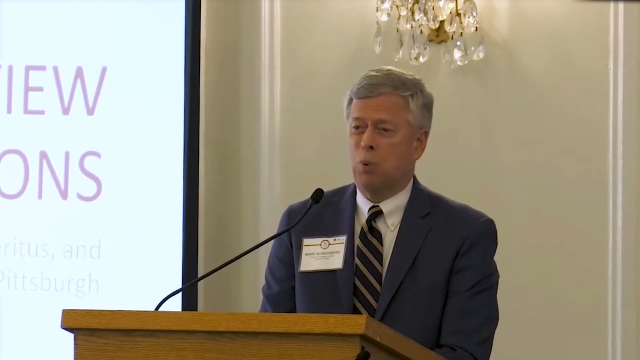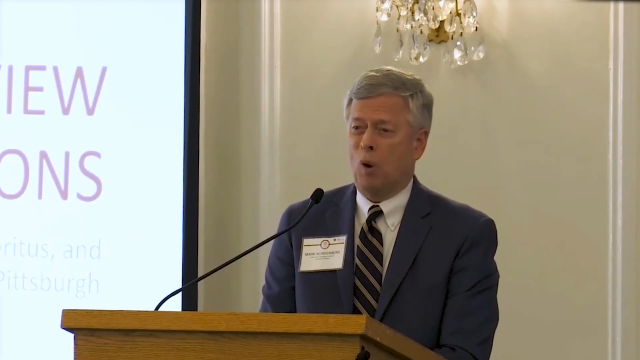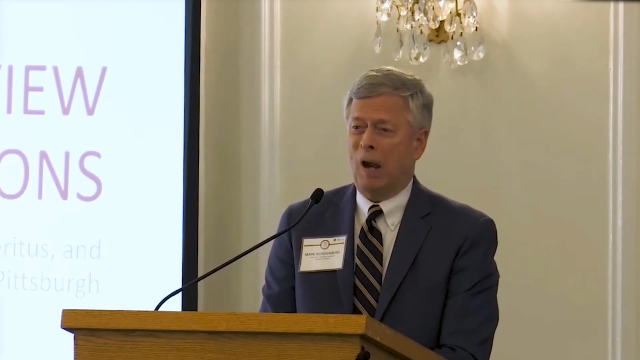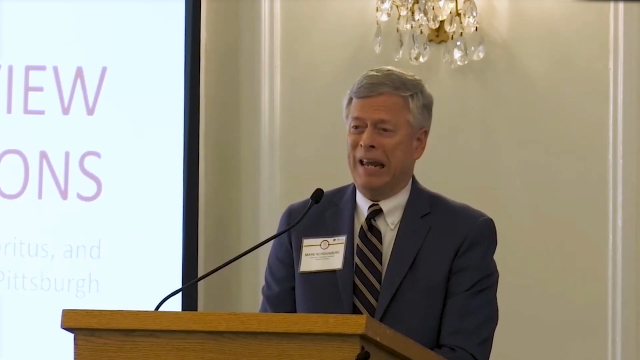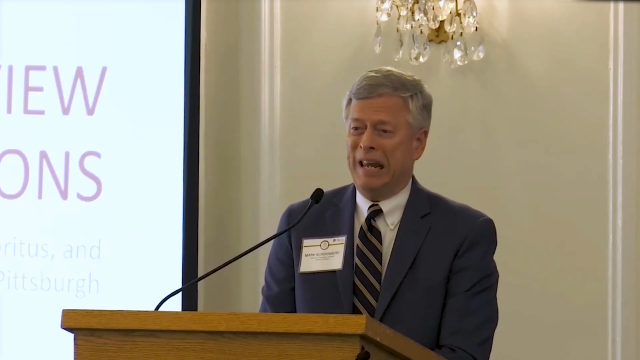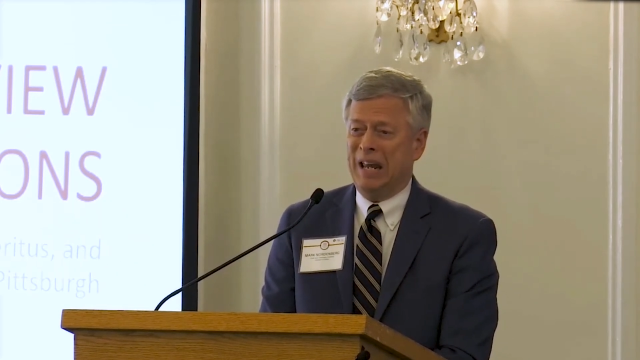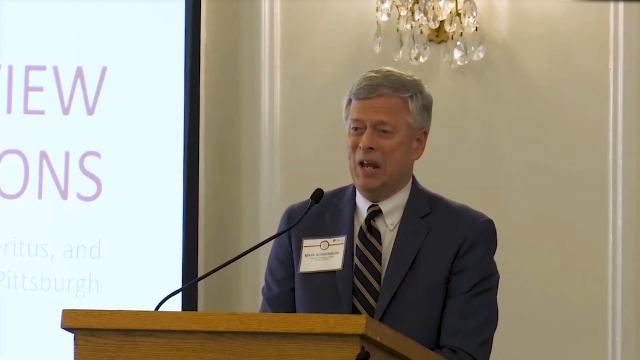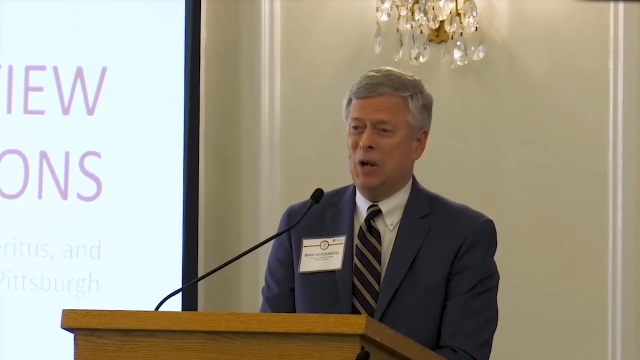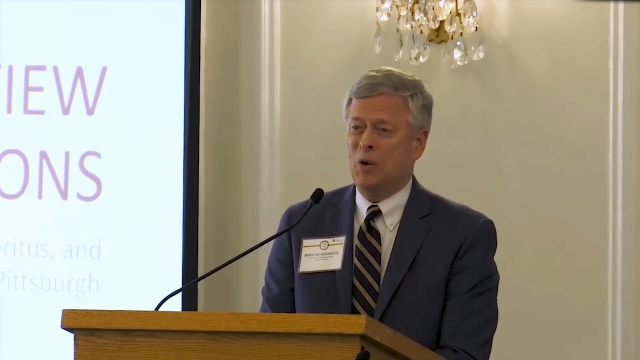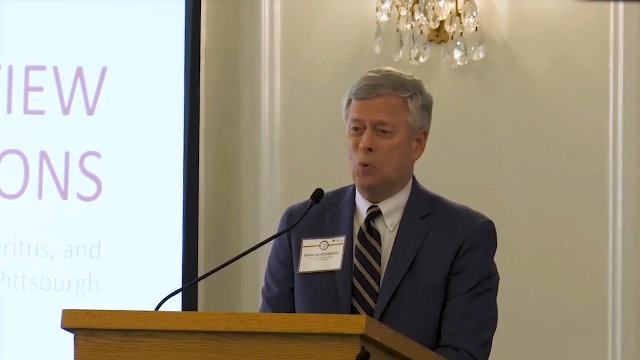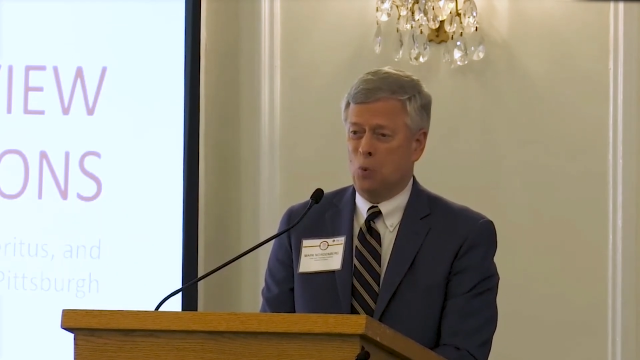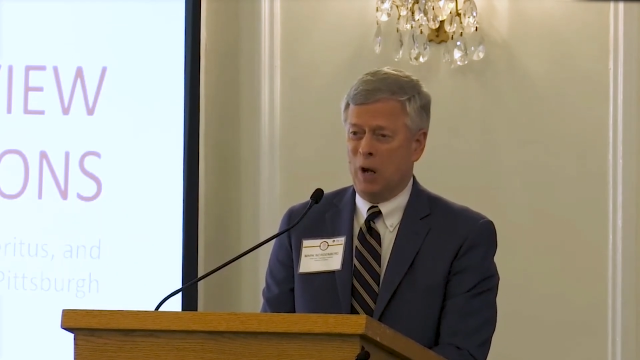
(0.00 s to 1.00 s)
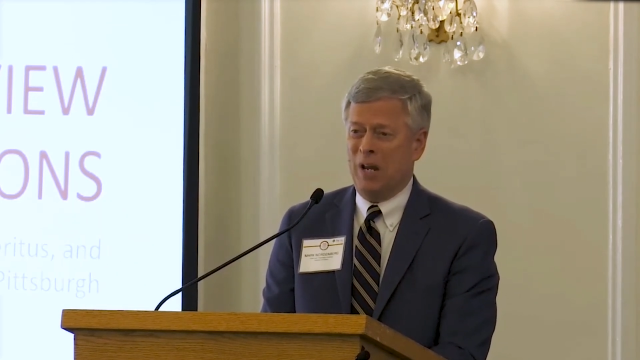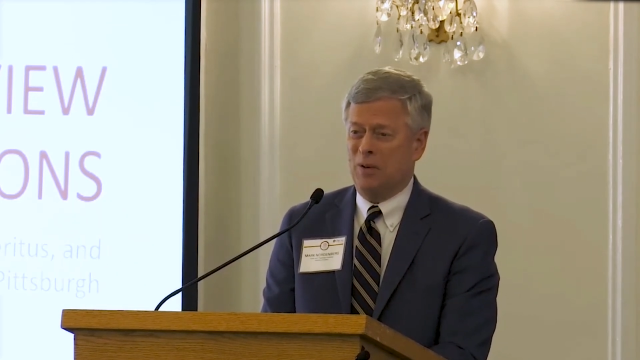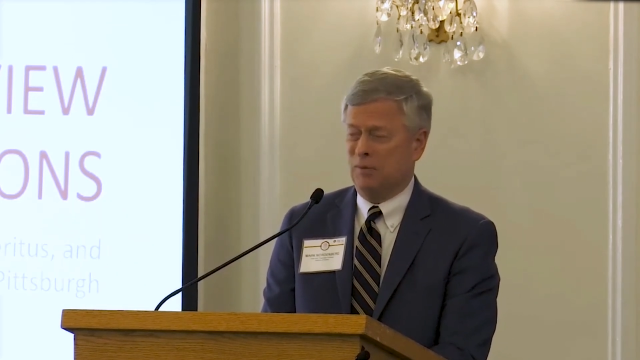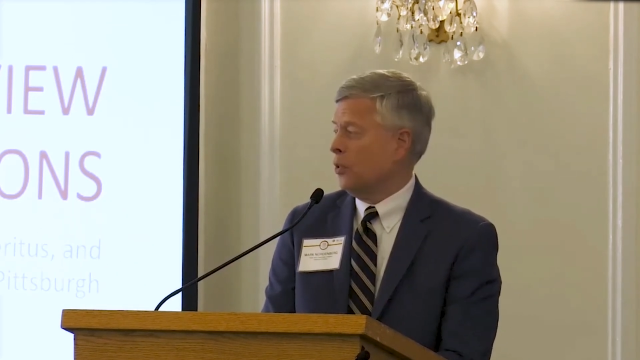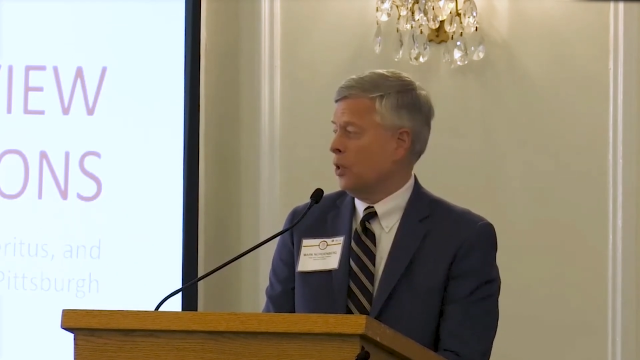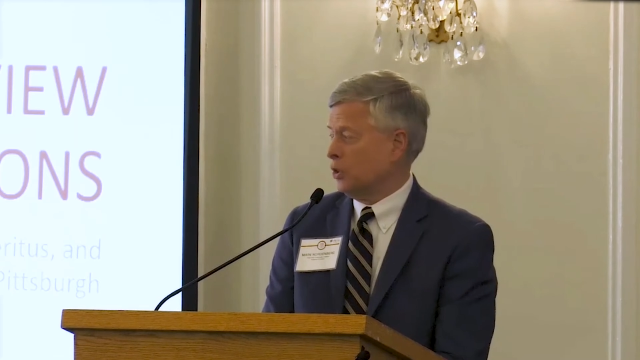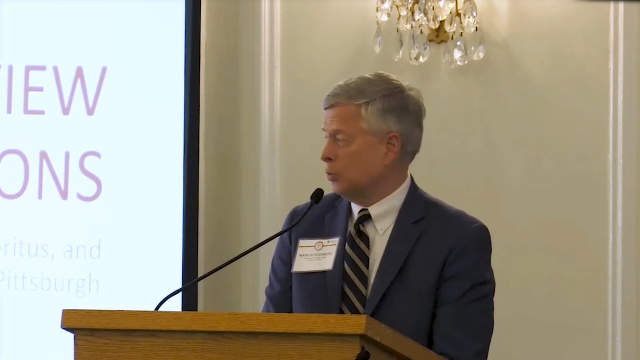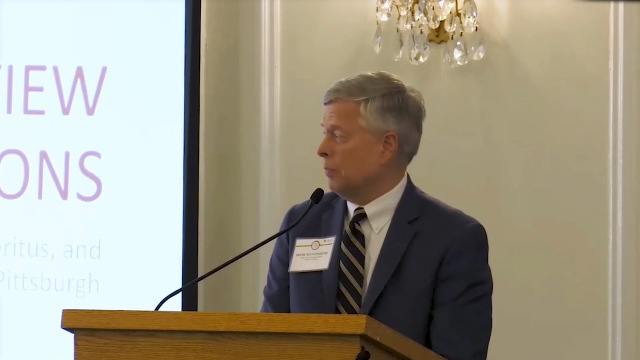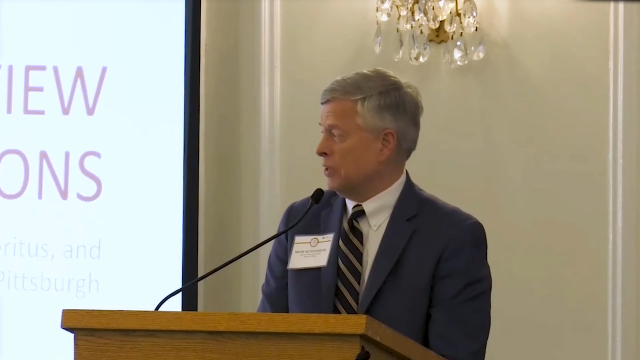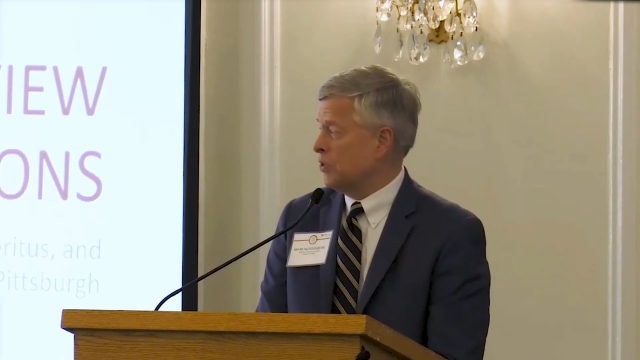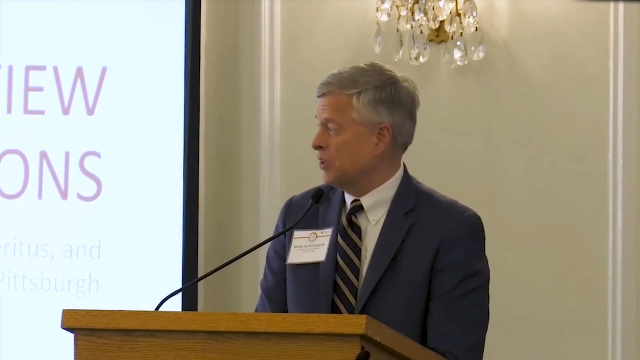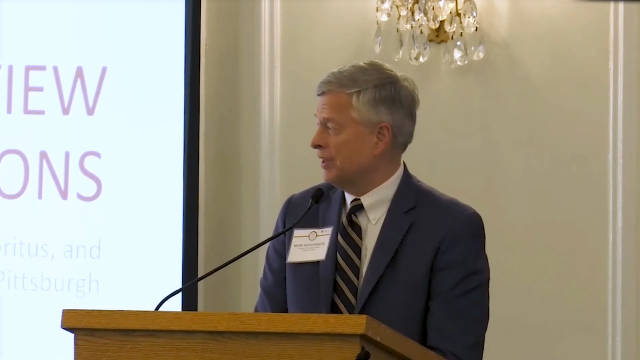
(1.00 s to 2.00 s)
bring in
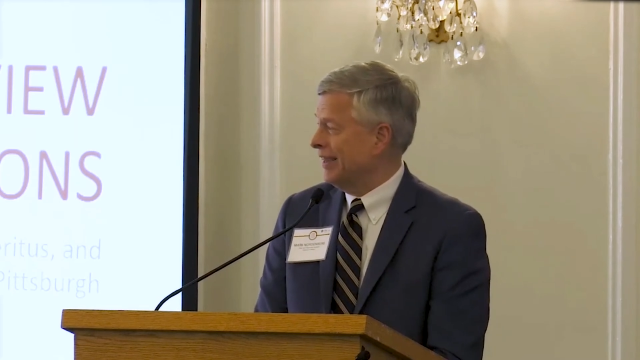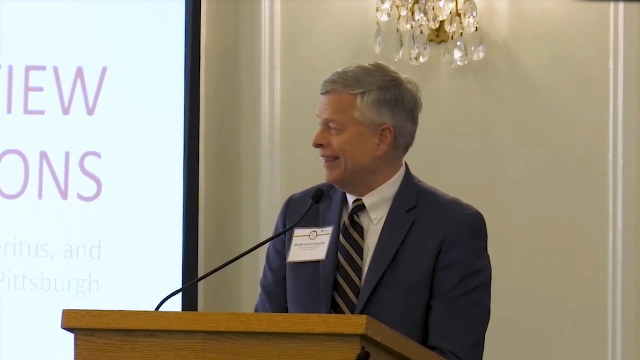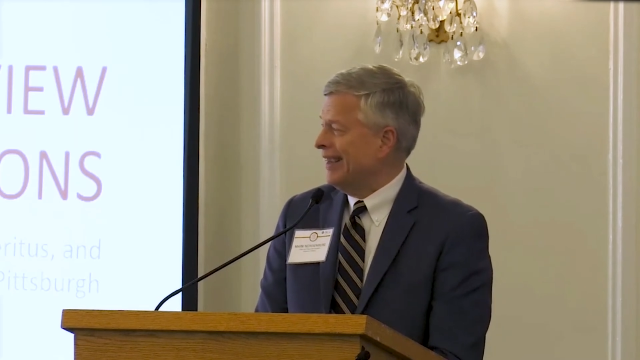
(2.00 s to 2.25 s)
reinforcements.